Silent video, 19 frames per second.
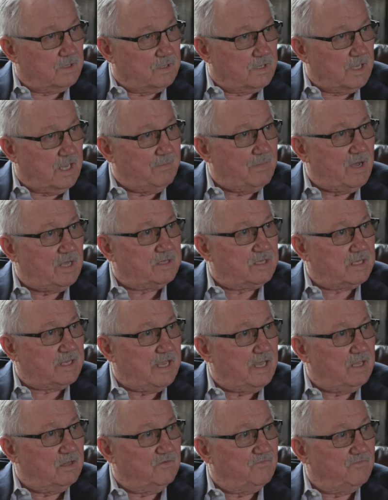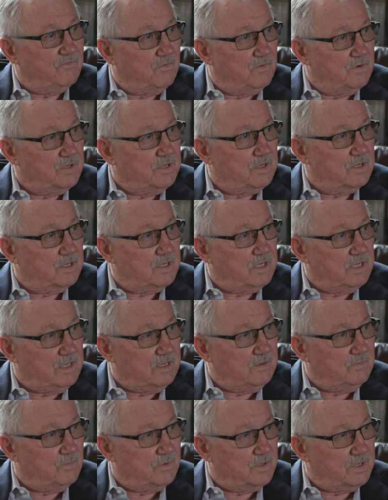came out to California,
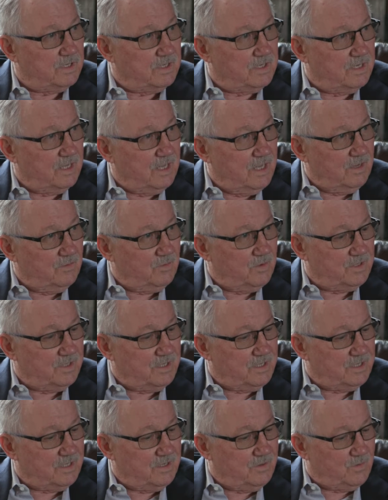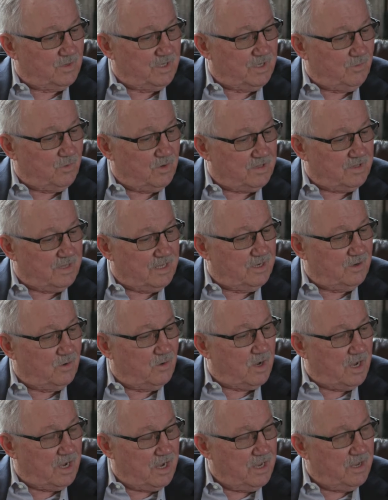when he worked in
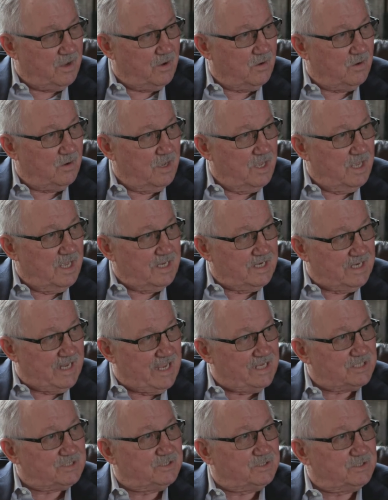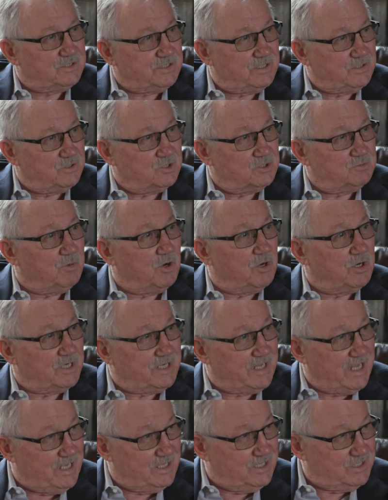Ohio, National Distillers bought
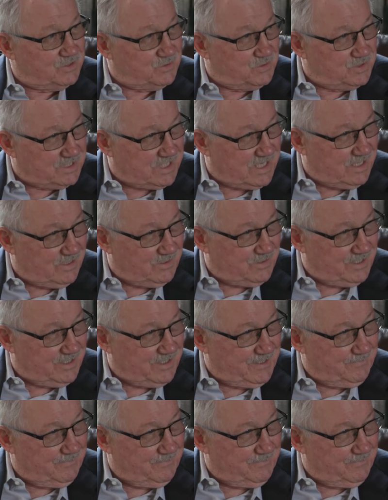Italian Swiss Colony.